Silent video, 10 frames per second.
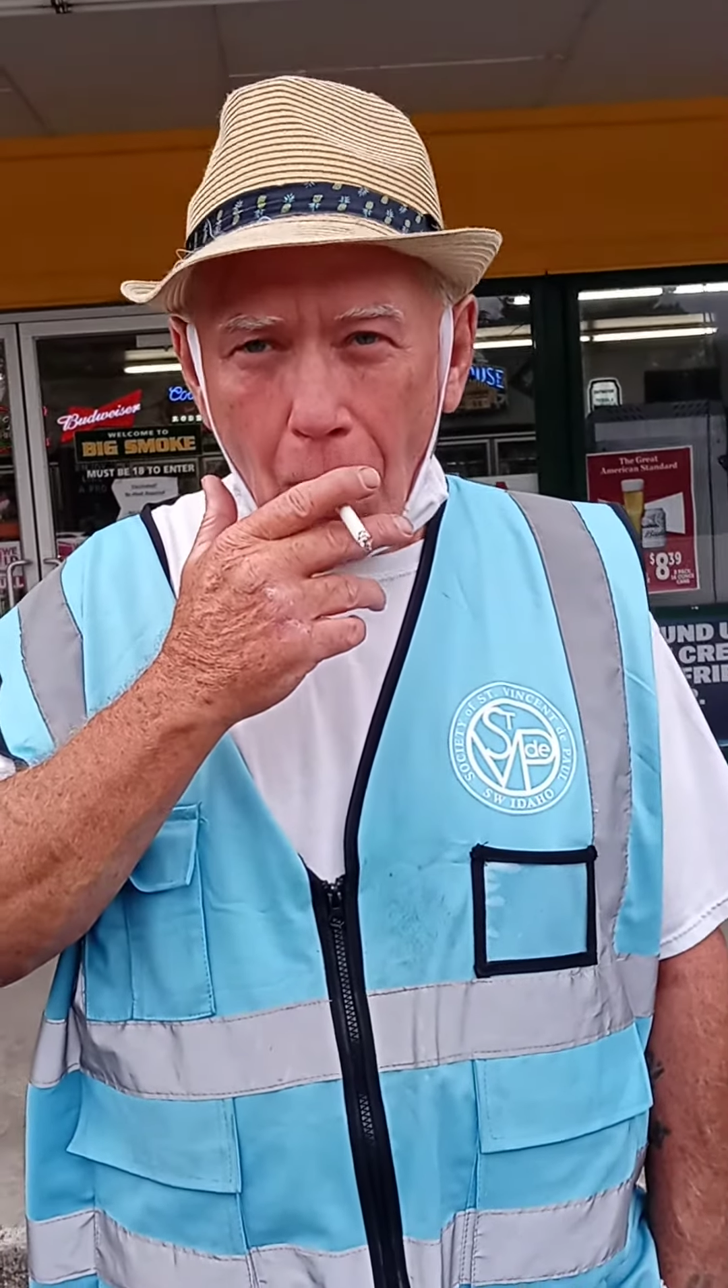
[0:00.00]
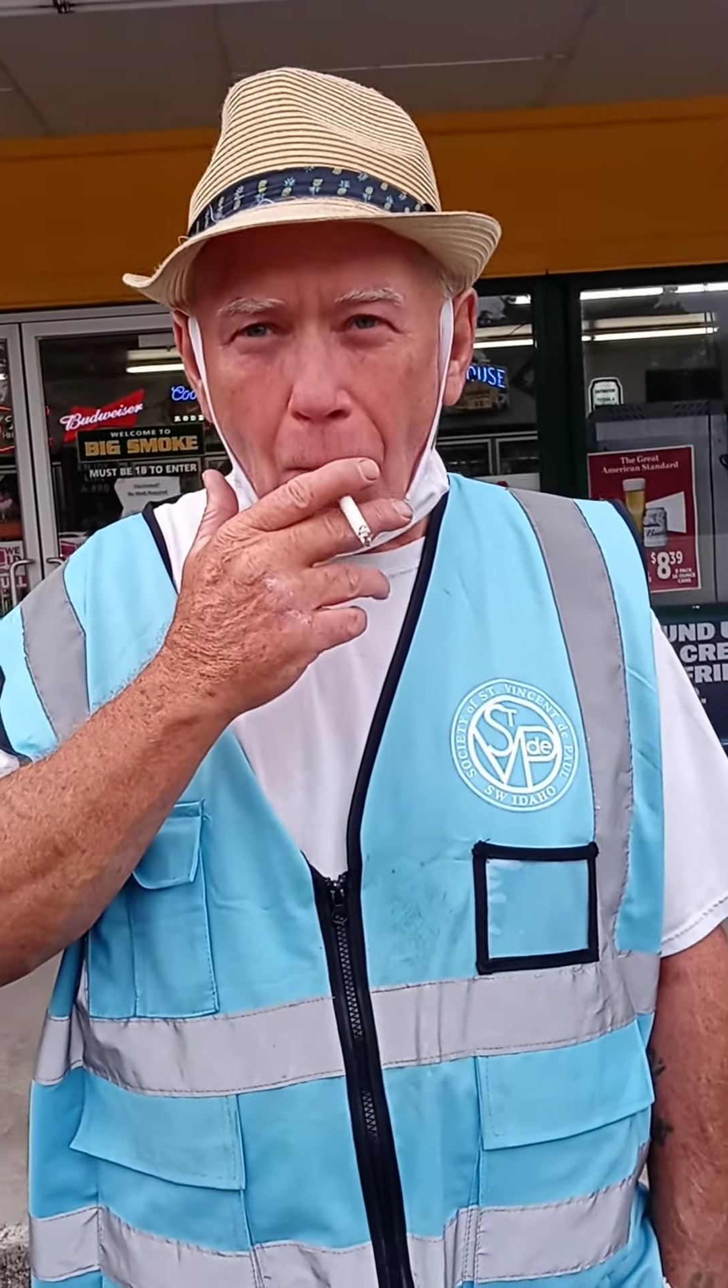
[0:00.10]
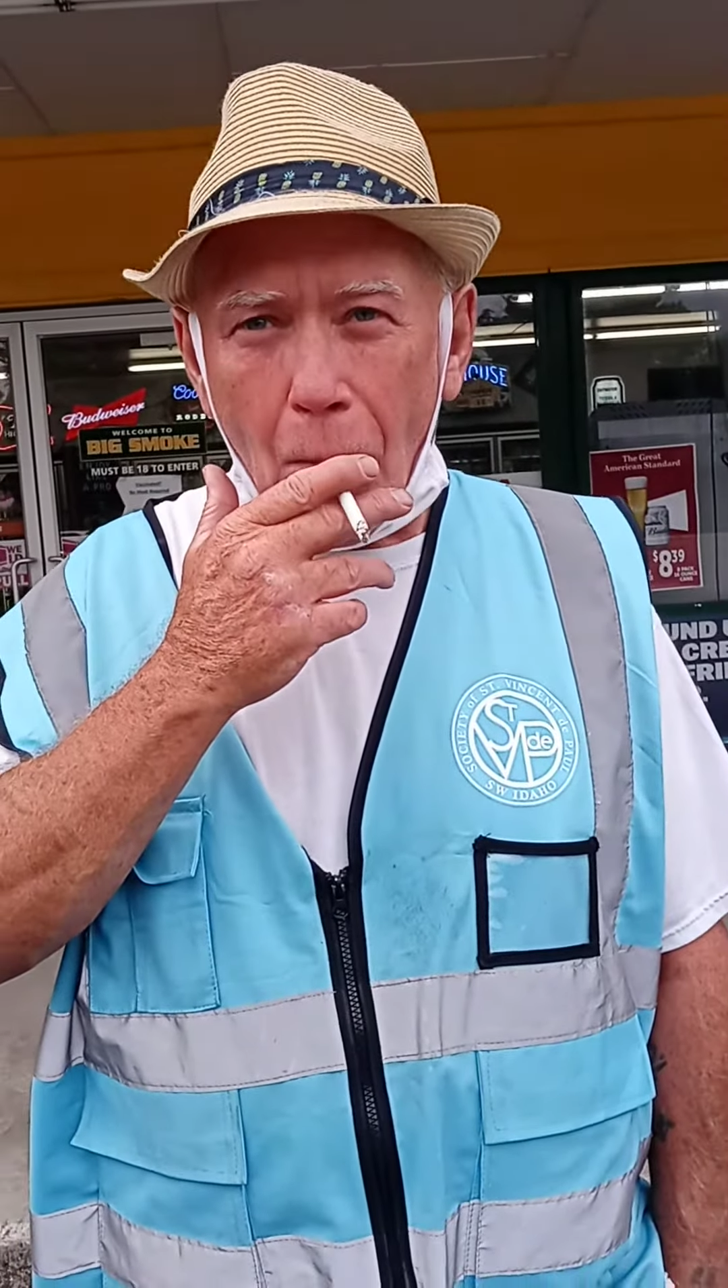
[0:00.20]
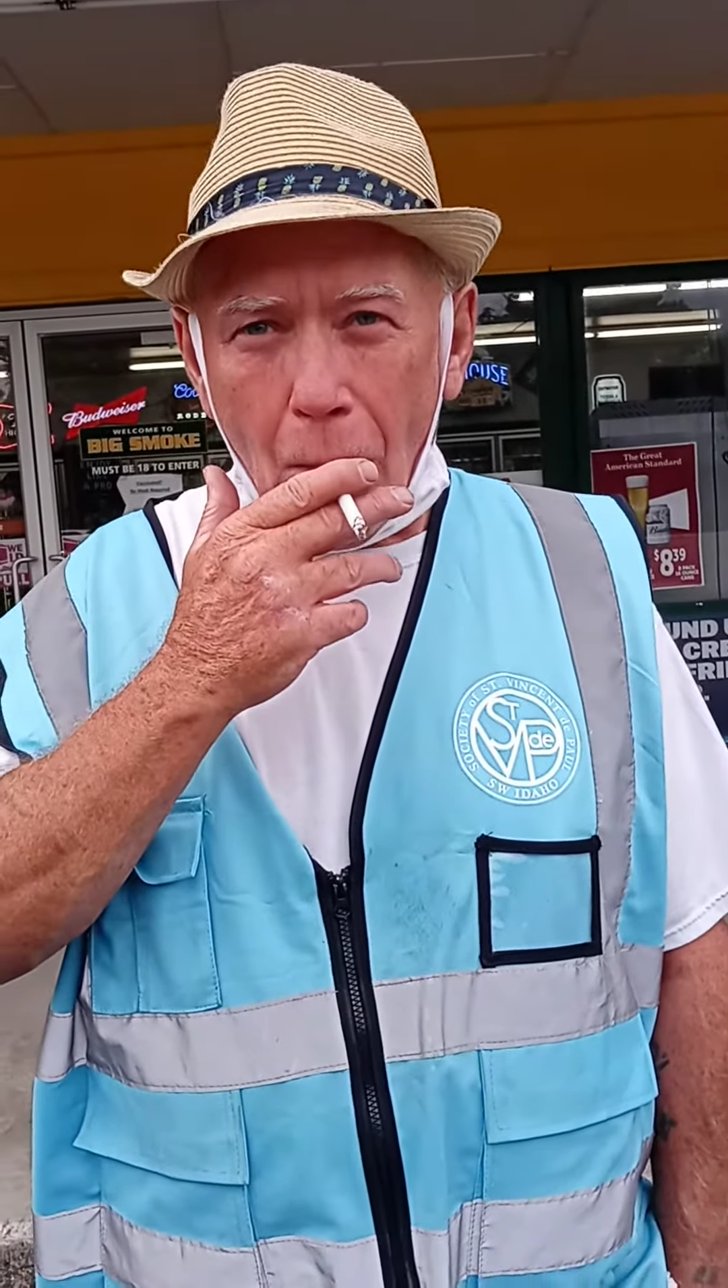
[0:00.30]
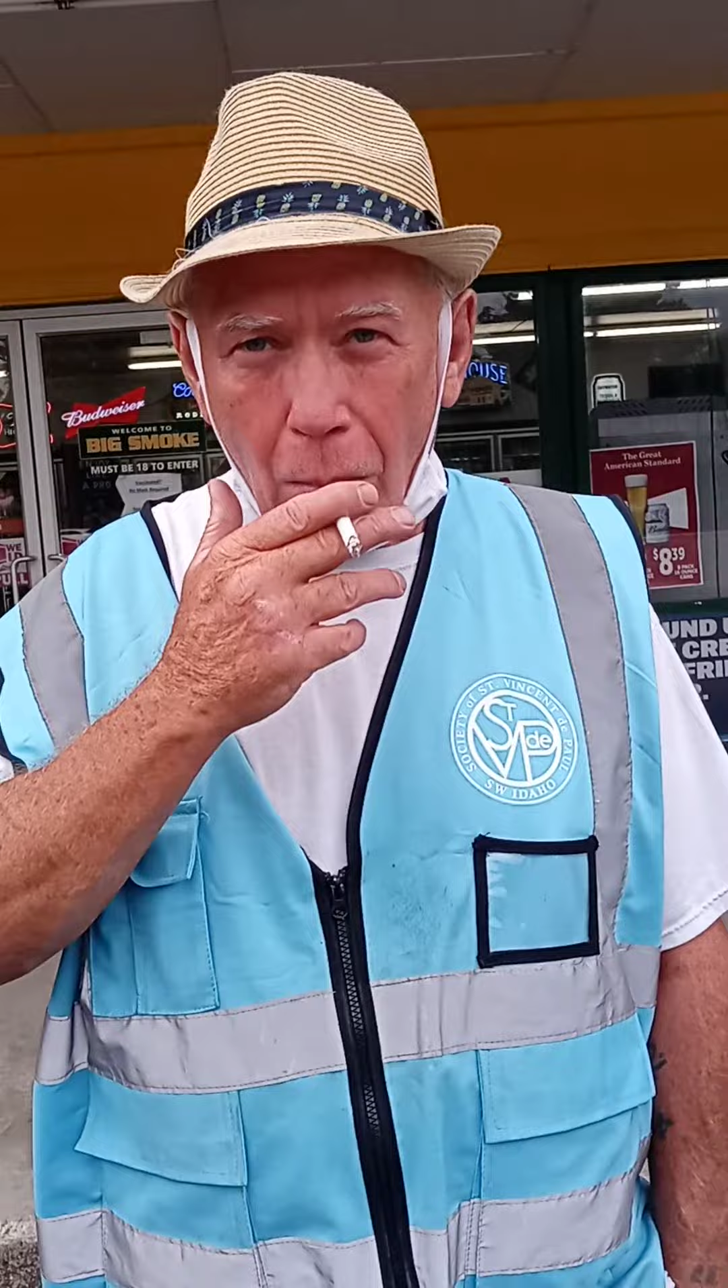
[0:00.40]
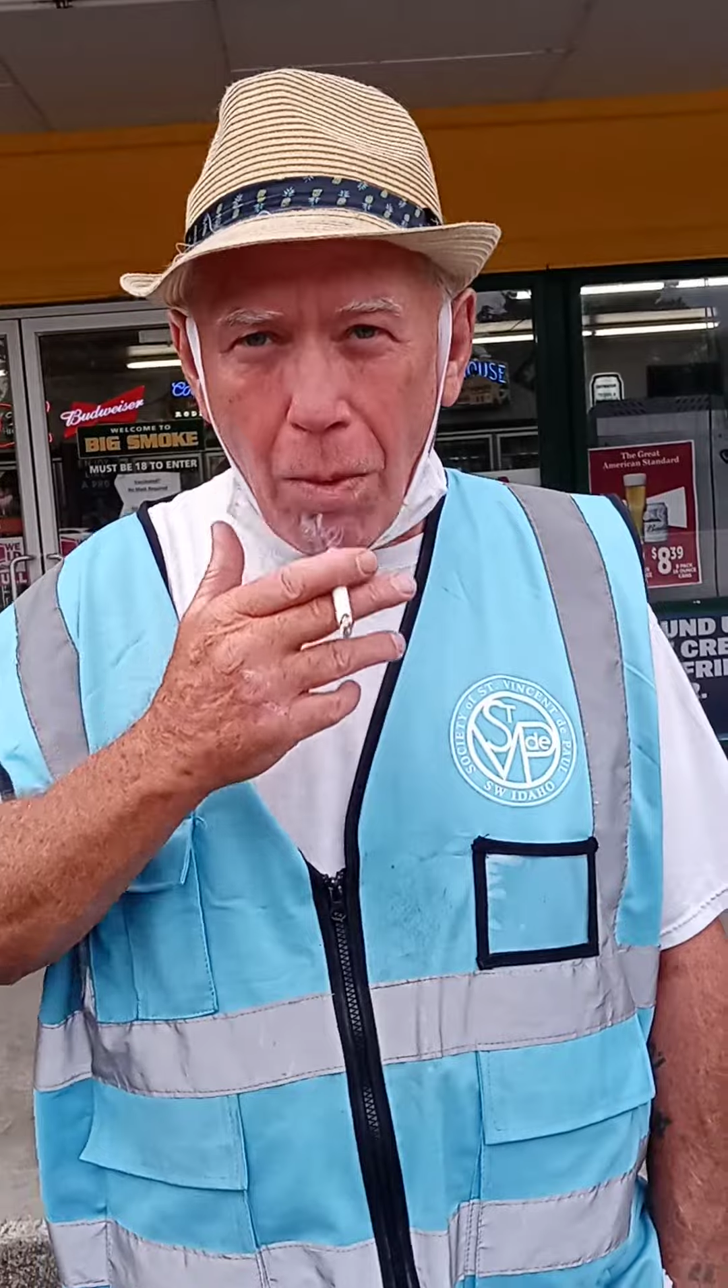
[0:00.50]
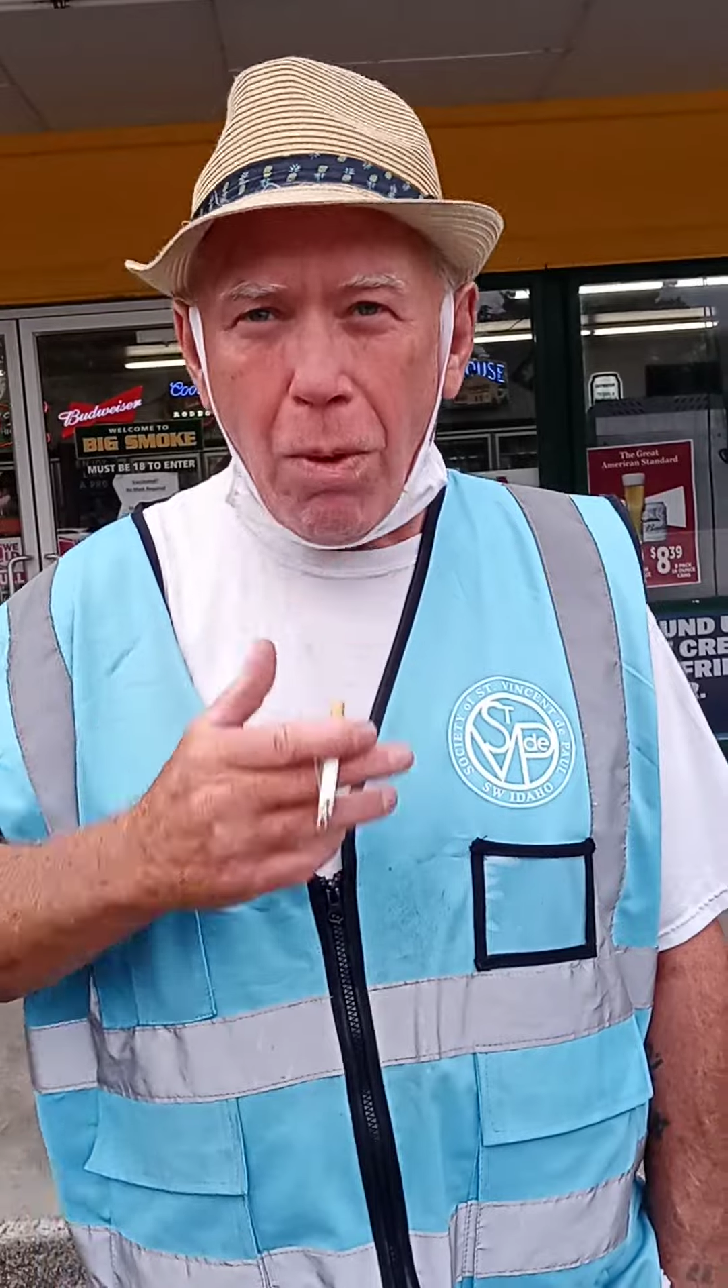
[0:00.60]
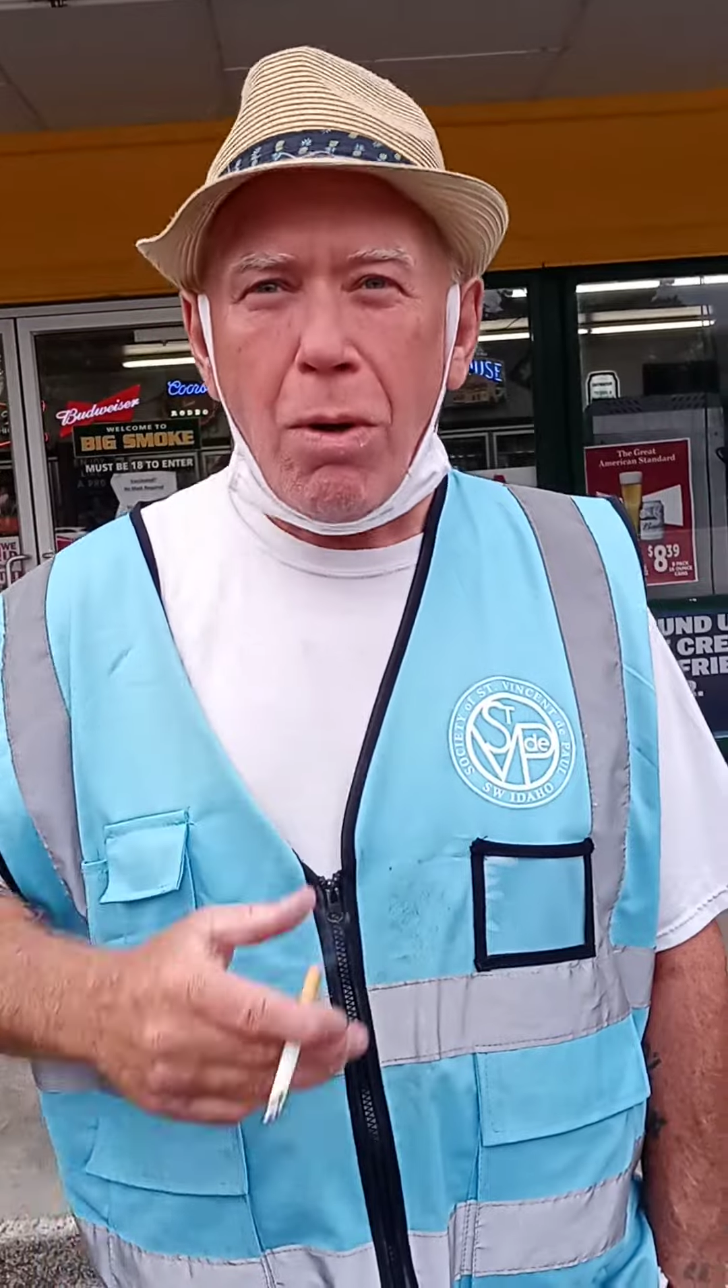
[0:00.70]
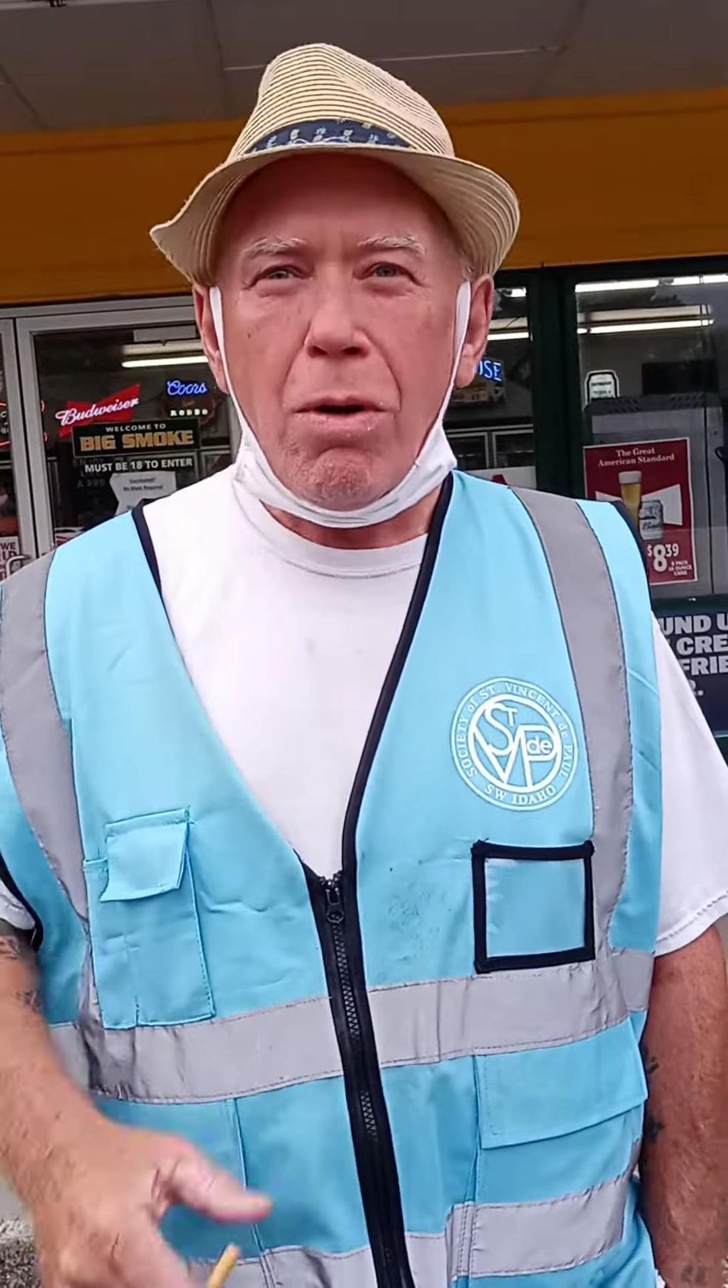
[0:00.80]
vest,